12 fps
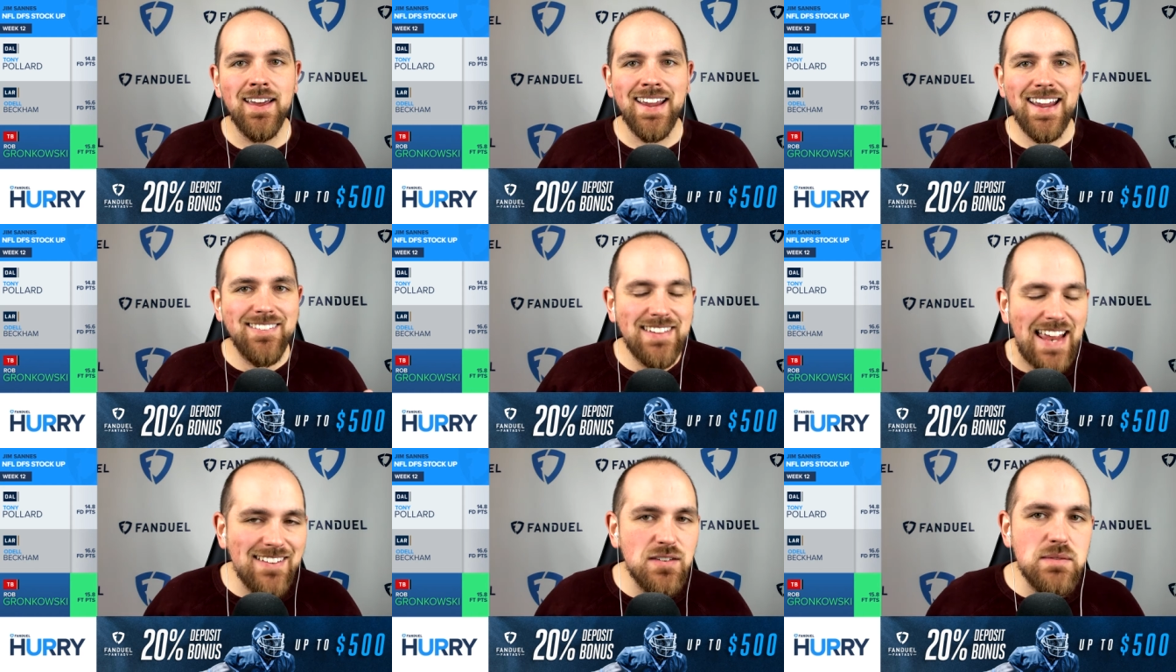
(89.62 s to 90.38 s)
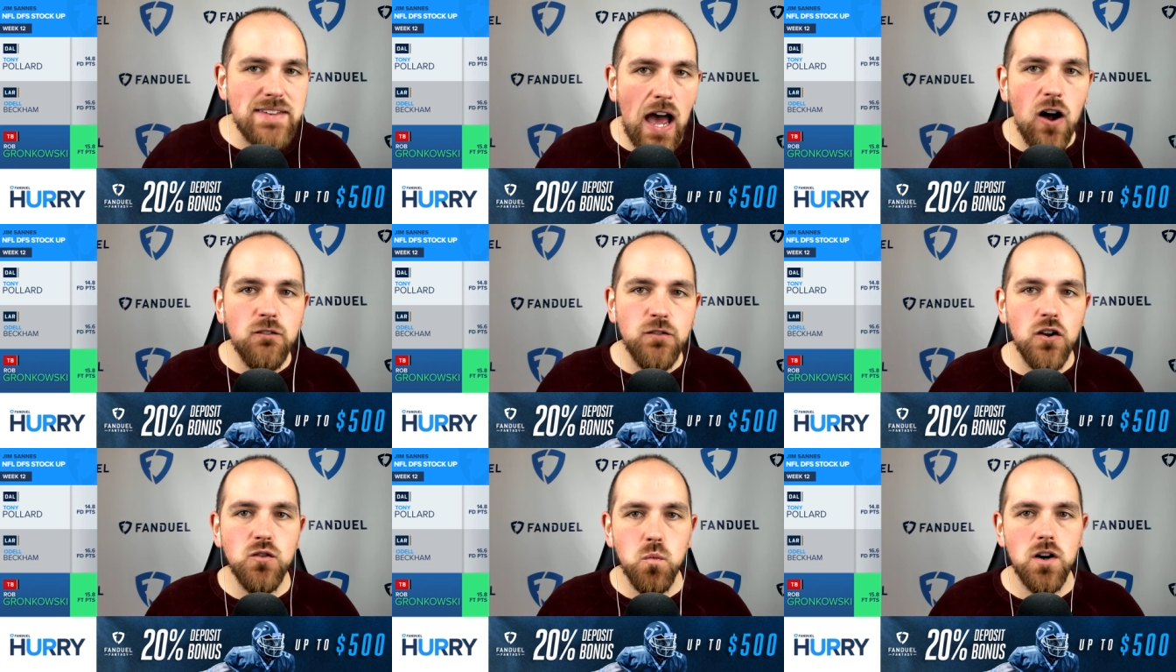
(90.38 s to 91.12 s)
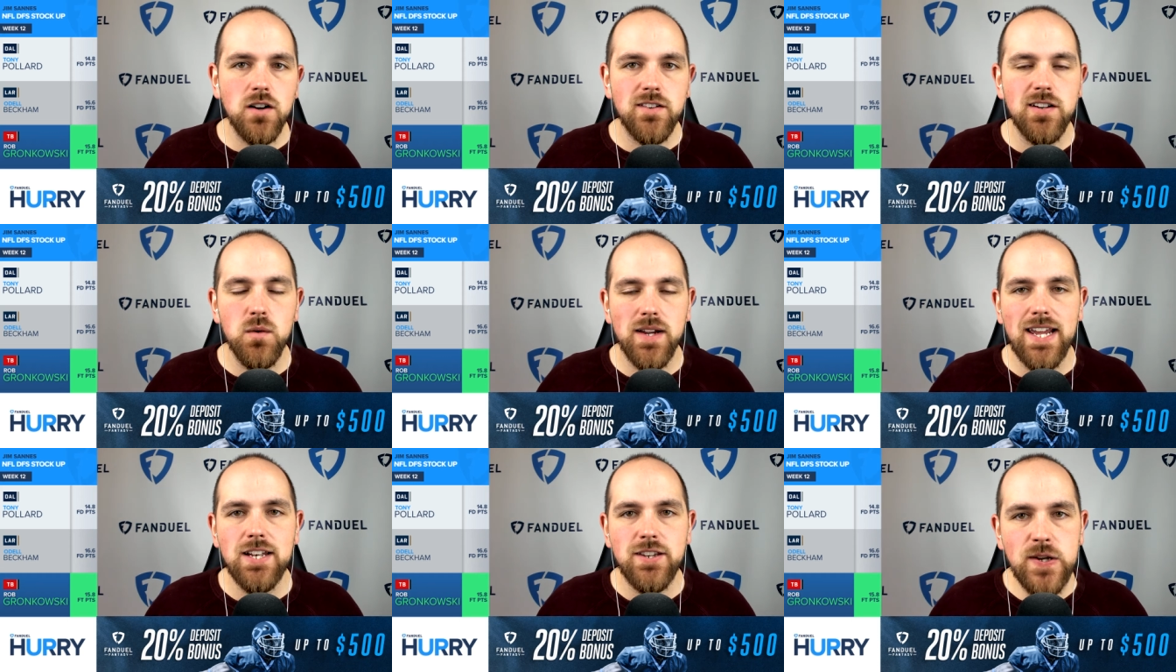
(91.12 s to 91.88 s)
He's getting some downfield work too.
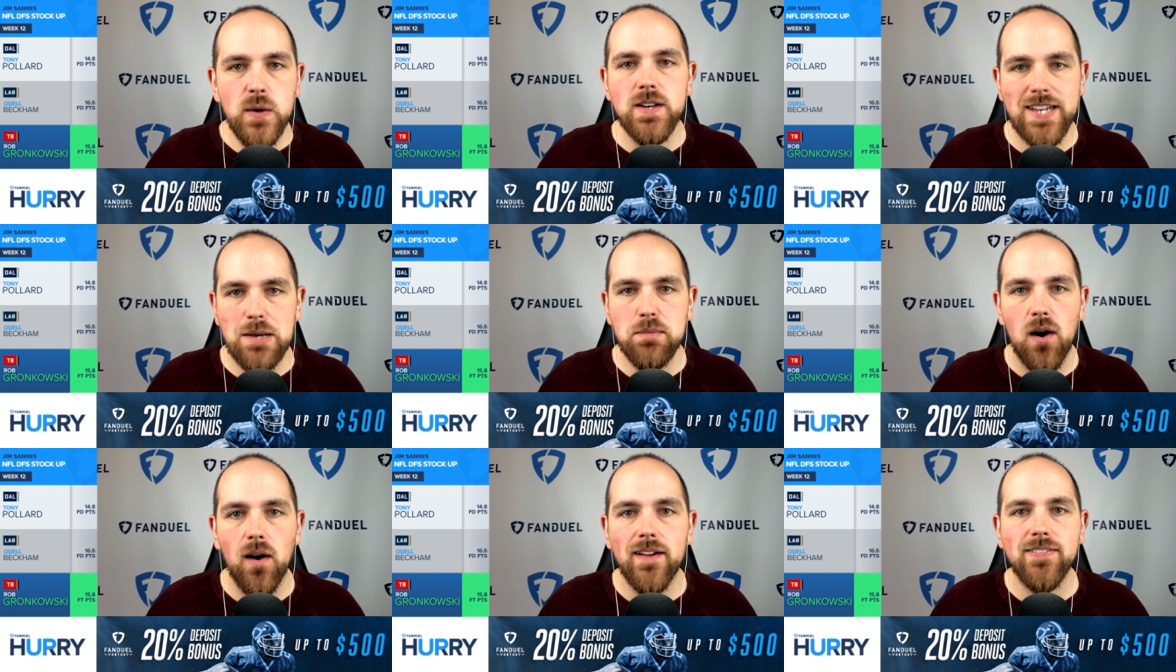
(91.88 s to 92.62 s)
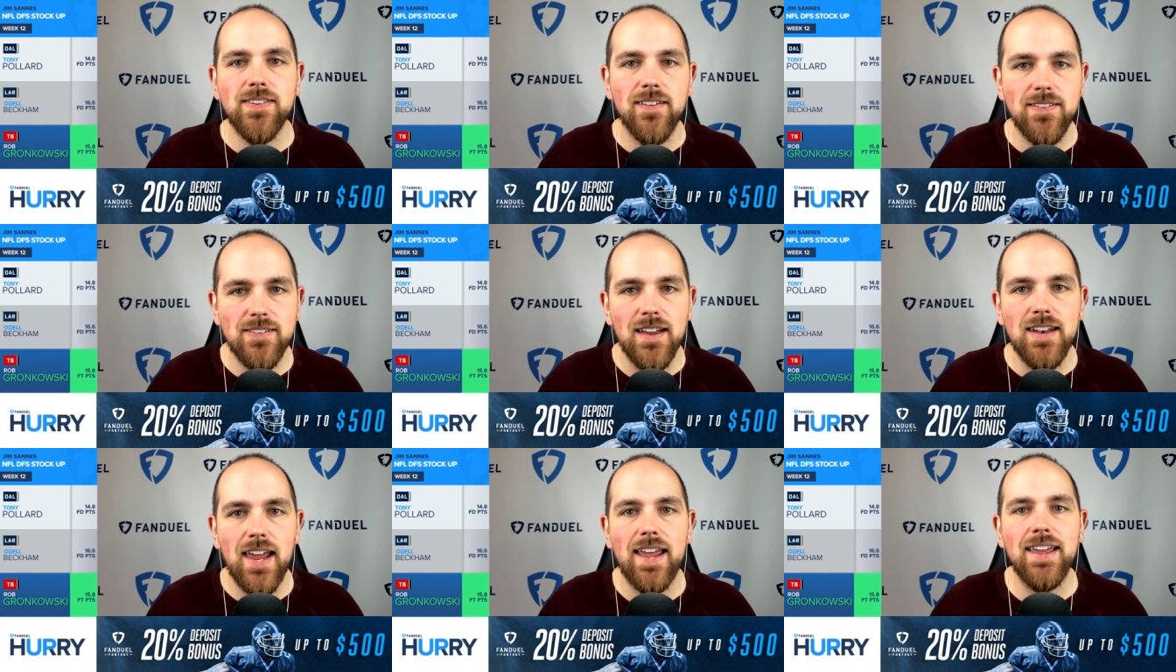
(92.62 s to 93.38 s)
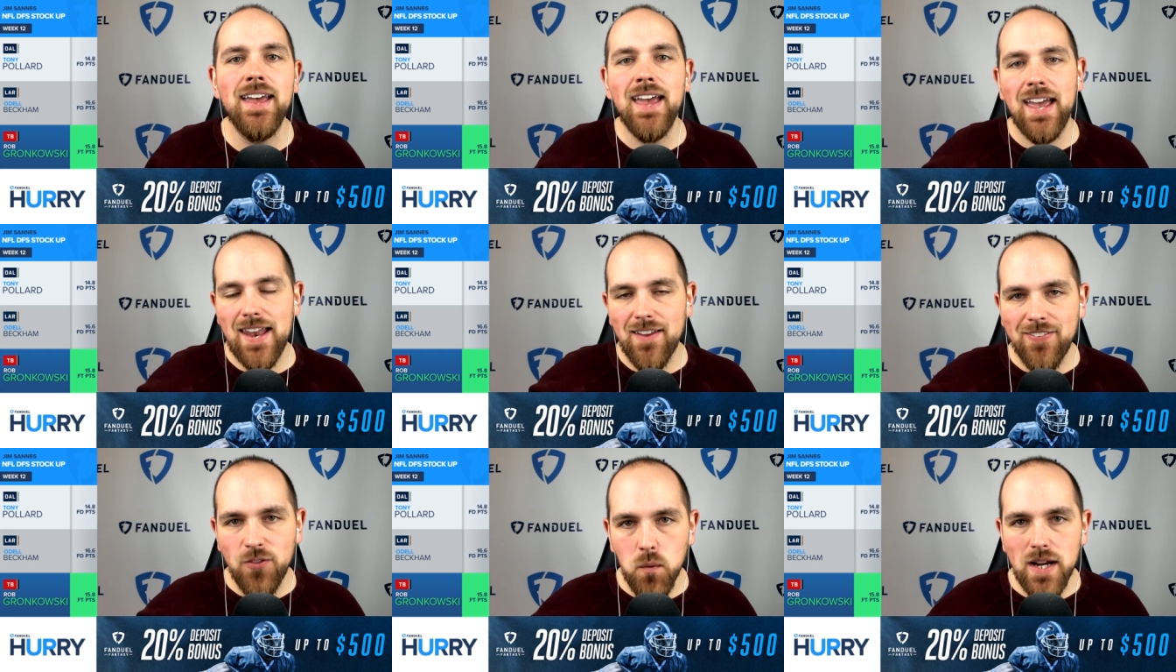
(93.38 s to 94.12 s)
He had two deep targets on Sunday and
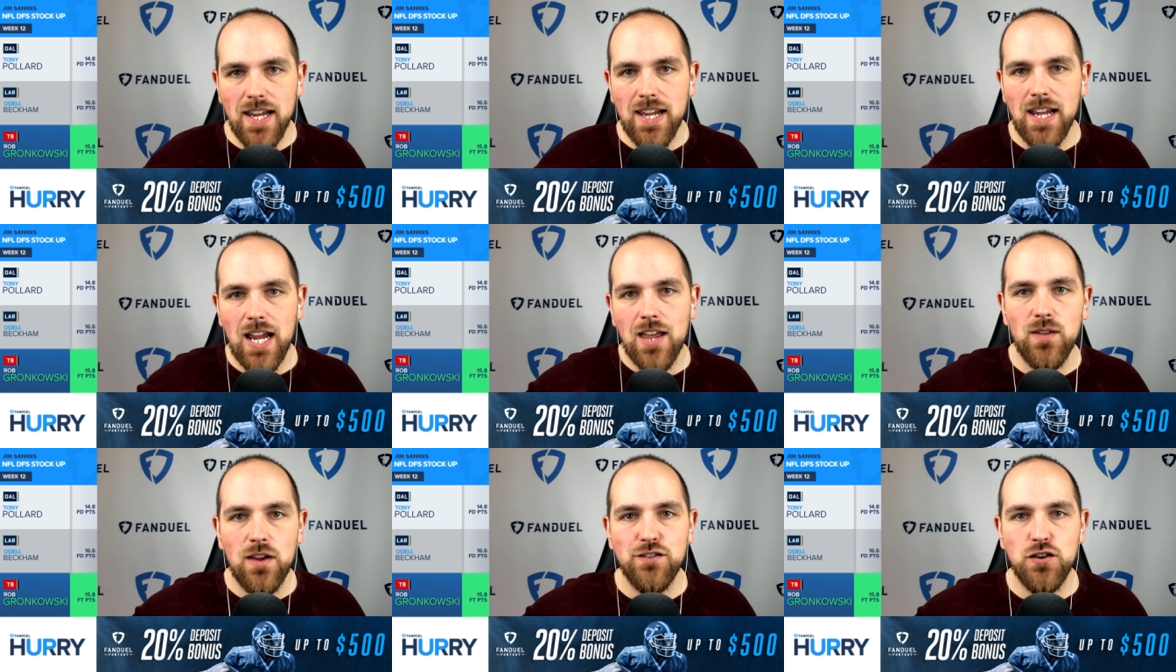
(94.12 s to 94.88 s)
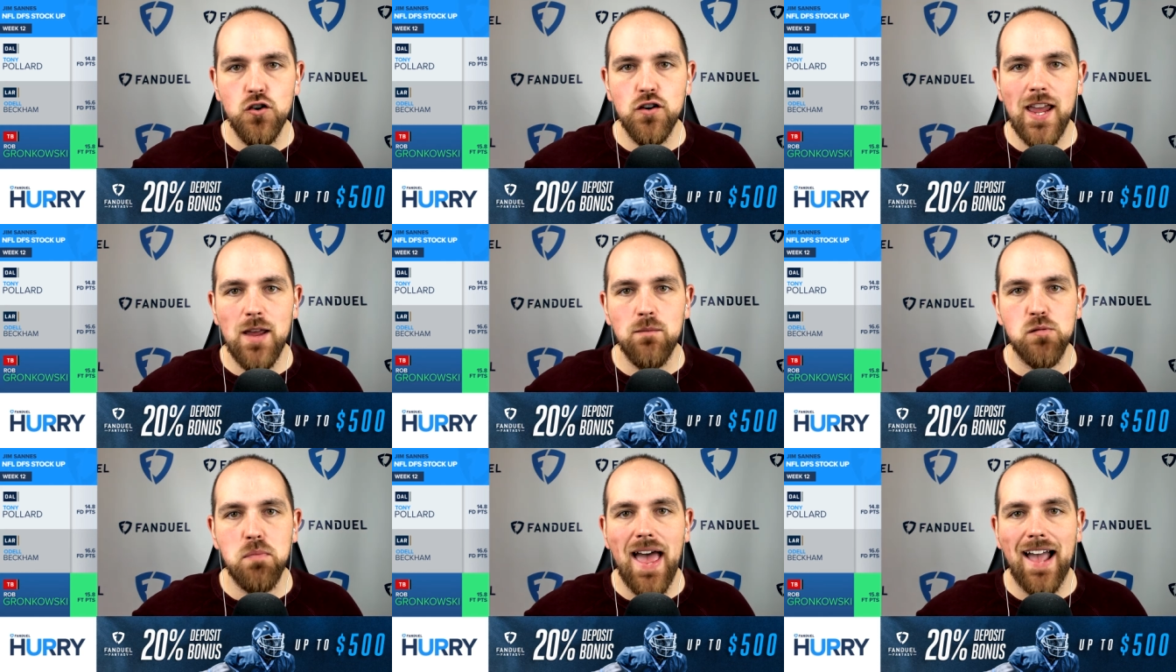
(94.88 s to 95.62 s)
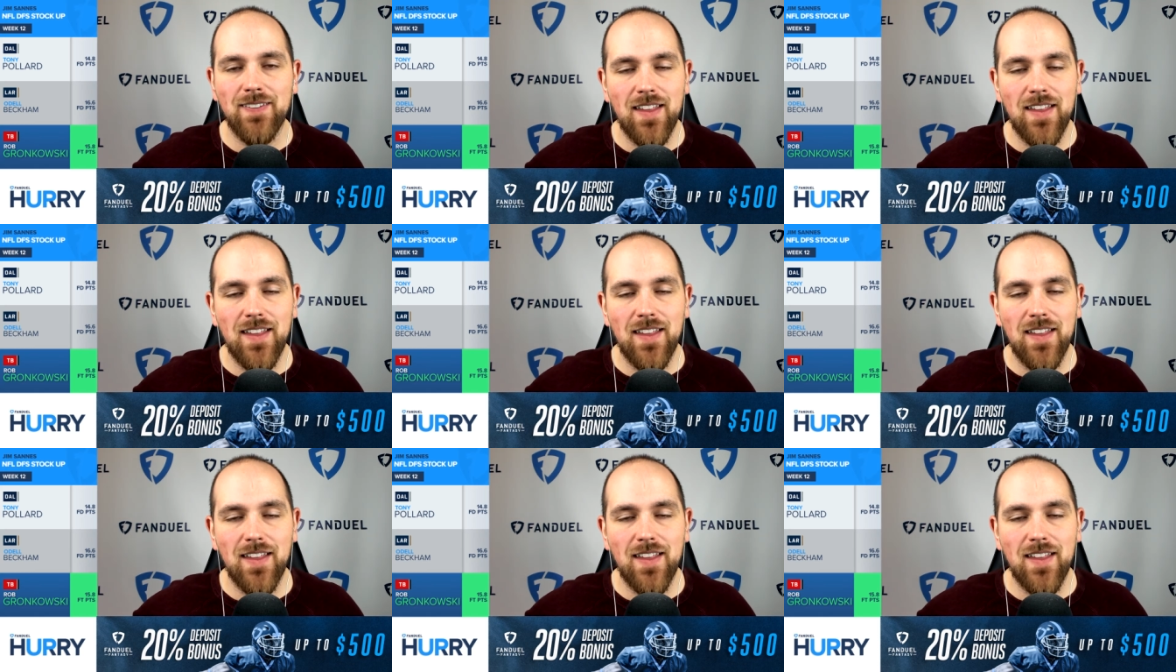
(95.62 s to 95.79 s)
has three in these two games back.